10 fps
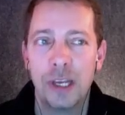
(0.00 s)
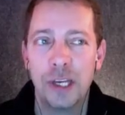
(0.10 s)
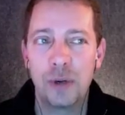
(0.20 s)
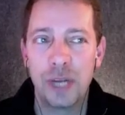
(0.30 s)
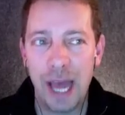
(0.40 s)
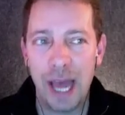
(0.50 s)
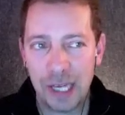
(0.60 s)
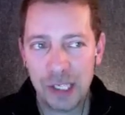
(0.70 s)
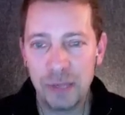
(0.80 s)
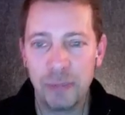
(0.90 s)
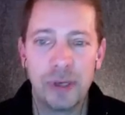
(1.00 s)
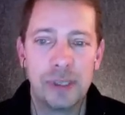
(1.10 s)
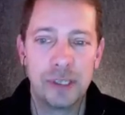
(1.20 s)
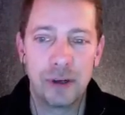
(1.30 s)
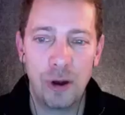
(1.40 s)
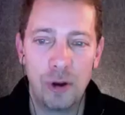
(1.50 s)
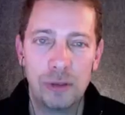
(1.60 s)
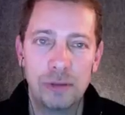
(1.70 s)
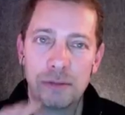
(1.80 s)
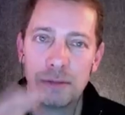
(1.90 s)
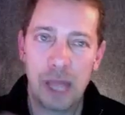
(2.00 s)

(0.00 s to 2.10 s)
you can actually build your own